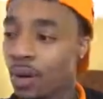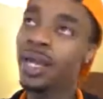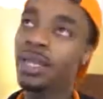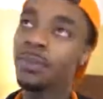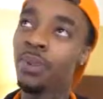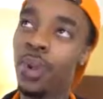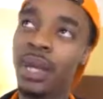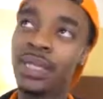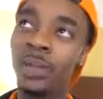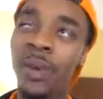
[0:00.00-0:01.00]
At this
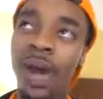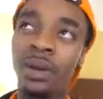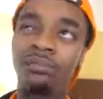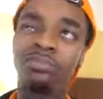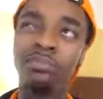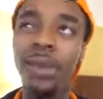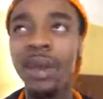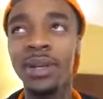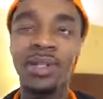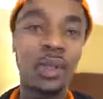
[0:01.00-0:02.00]
point, it's about
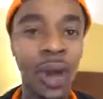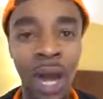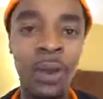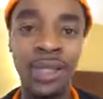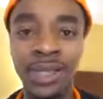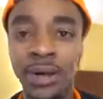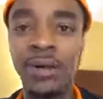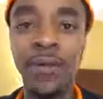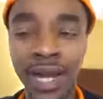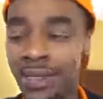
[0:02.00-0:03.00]
maybe 2 hours until the
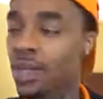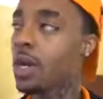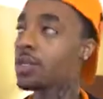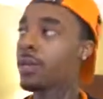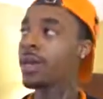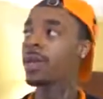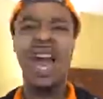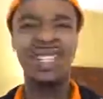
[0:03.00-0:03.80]
fight starts, man.